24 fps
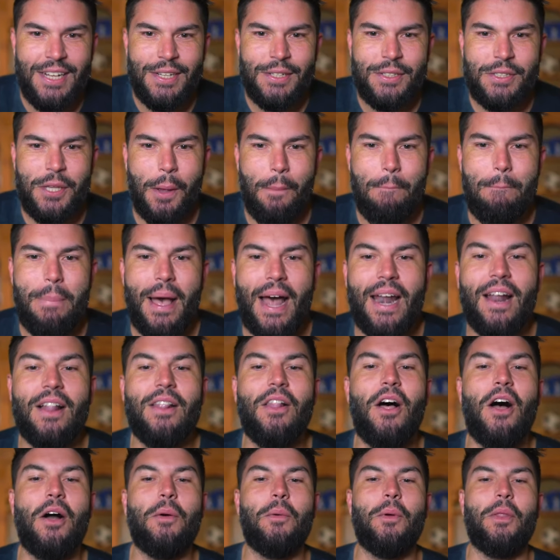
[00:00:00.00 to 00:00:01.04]
to bet
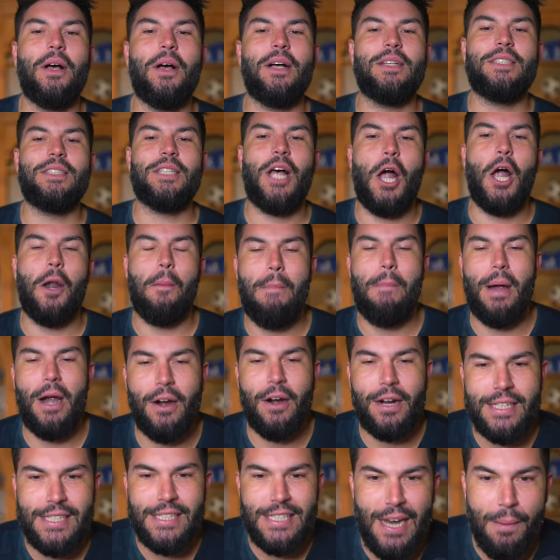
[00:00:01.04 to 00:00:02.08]
along with us on
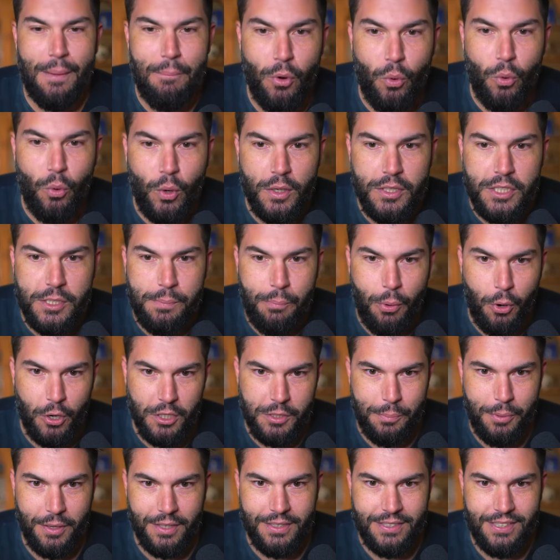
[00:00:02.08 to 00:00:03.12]
America's number one
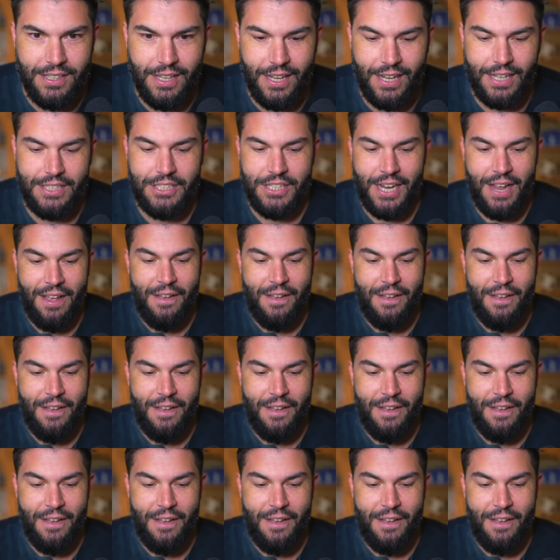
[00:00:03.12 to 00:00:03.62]
sportsbook sledge.